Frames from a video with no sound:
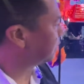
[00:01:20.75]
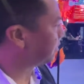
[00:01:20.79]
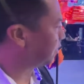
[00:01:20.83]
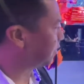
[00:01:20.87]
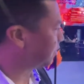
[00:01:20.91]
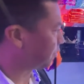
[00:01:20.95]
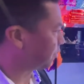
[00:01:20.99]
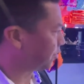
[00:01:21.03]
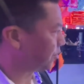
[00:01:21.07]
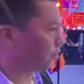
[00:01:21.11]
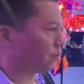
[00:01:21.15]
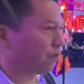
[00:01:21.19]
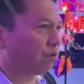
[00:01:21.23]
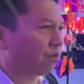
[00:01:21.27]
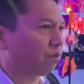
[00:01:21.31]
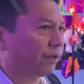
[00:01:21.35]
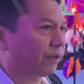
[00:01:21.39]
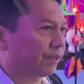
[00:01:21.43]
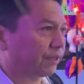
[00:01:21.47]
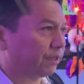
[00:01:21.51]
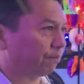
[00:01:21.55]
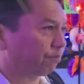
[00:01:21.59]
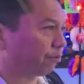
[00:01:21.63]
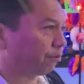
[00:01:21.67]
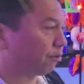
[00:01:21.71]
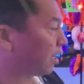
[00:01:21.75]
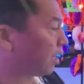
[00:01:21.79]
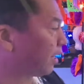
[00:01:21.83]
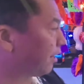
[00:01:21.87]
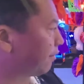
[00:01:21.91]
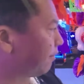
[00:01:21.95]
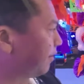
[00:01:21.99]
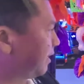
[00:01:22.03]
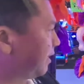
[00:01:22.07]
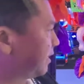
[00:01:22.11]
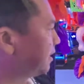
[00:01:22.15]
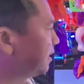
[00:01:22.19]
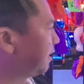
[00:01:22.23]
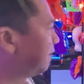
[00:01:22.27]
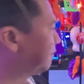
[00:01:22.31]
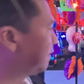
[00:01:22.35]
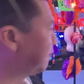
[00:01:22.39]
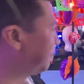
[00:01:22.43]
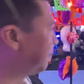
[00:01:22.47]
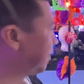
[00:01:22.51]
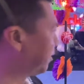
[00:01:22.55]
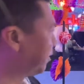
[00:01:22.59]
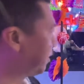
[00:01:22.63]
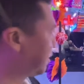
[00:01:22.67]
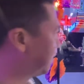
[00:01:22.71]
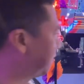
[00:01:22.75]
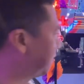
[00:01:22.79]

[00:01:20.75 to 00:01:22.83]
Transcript: to do with the progress of the bonus